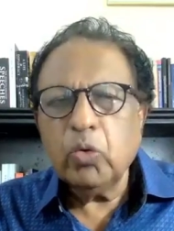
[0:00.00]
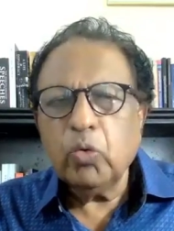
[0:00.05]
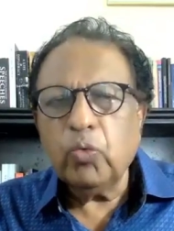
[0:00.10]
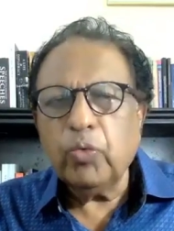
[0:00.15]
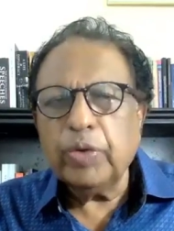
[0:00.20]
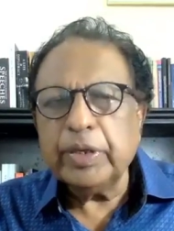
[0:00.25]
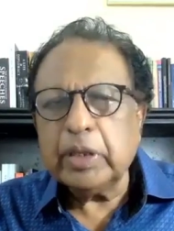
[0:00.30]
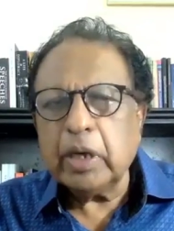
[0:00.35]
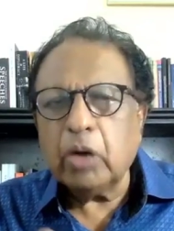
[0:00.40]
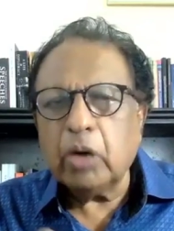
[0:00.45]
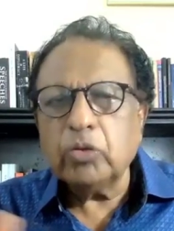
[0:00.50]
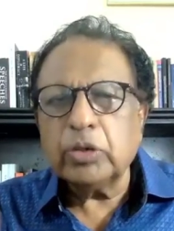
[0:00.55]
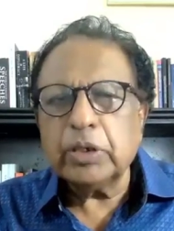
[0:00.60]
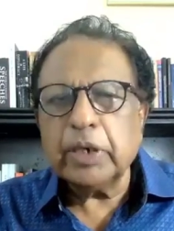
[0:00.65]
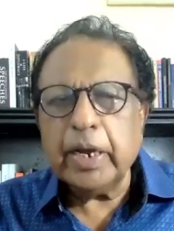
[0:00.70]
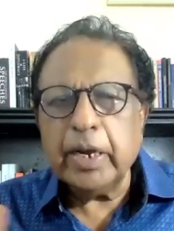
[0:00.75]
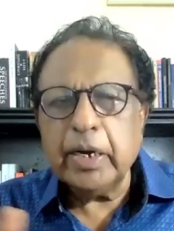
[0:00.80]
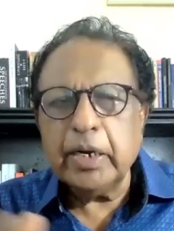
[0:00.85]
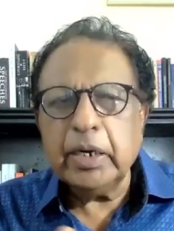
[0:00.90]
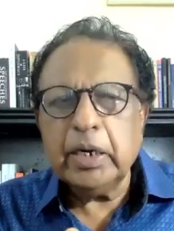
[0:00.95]
without
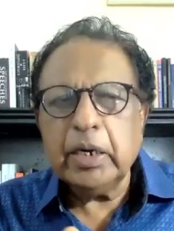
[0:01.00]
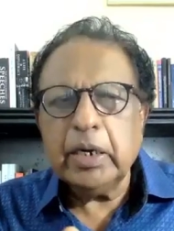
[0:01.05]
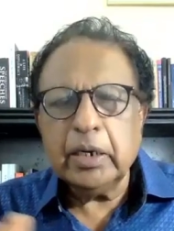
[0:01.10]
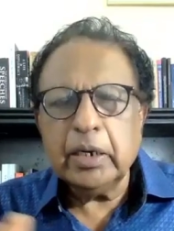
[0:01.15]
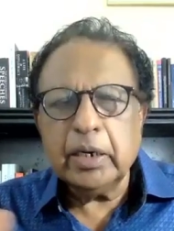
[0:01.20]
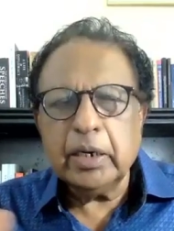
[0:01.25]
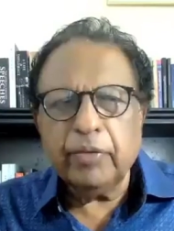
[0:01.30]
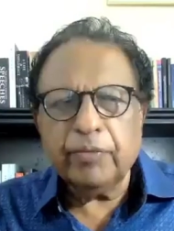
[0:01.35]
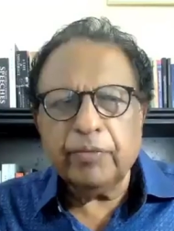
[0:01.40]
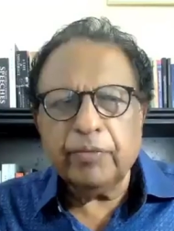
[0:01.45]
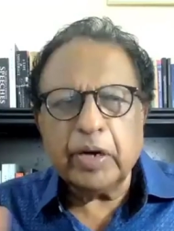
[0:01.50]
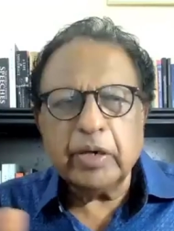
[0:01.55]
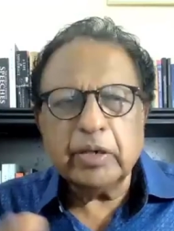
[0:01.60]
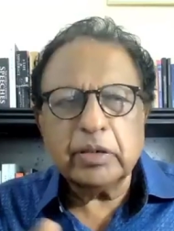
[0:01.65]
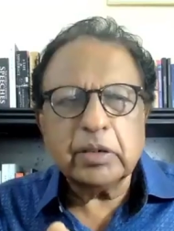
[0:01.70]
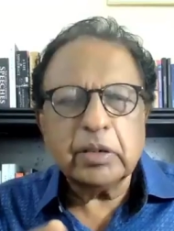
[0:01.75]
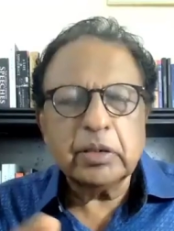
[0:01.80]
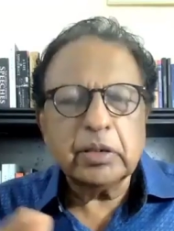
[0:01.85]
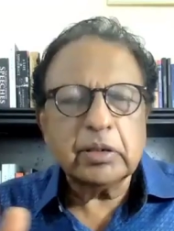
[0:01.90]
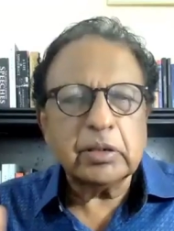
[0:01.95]
any
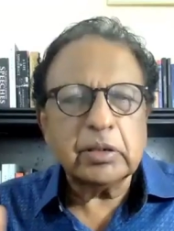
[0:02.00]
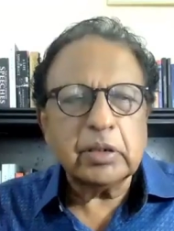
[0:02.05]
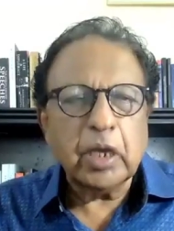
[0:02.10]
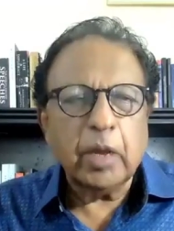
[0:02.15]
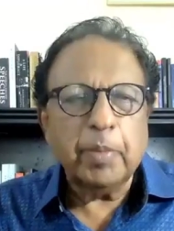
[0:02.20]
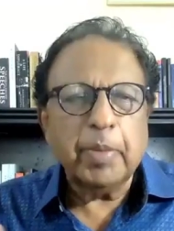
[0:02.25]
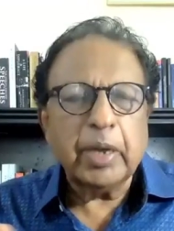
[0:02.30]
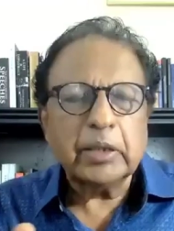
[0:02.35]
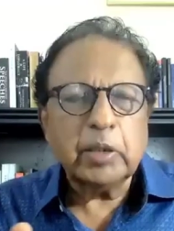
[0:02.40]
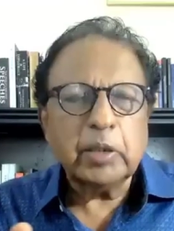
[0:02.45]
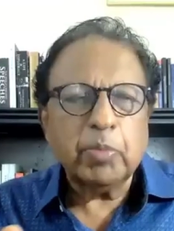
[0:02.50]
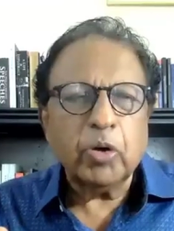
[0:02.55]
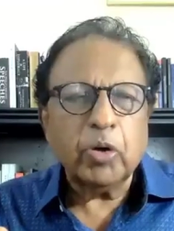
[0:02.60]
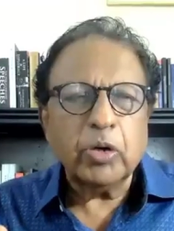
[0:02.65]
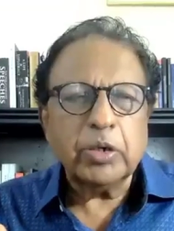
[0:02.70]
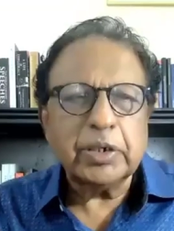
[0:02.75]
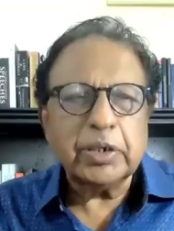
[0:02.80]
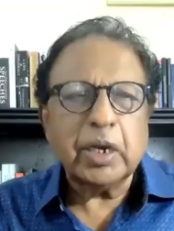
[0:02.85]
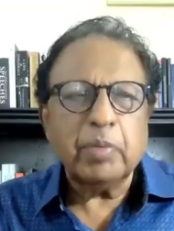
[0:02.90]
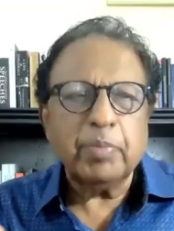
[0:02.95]
differences among the
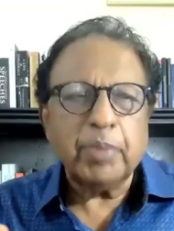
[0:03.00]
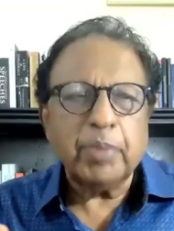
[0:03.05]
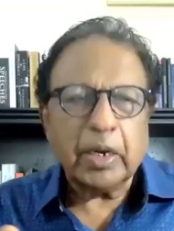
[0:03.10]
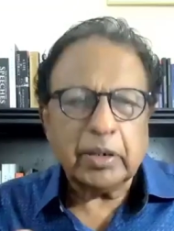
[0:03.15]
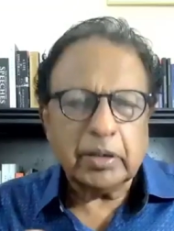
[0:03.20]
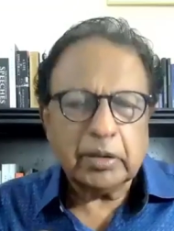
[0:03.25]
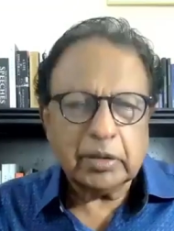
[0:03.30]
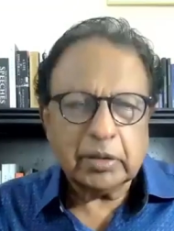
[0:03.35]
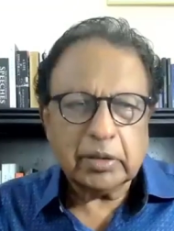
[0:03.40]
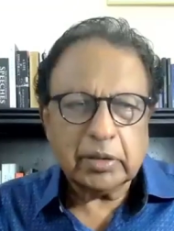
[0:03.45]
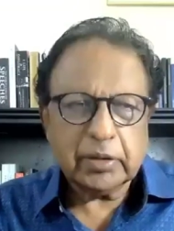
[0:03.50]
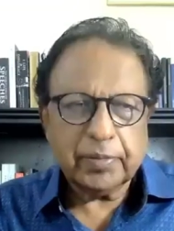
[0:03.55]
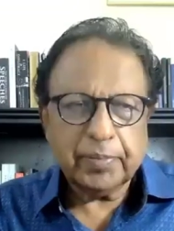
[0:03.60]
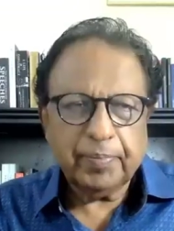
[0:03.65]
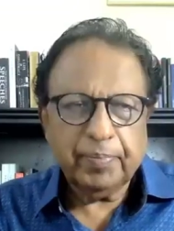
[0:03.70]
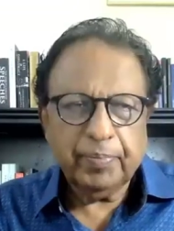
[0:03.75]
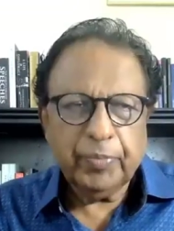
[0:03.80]
political parties.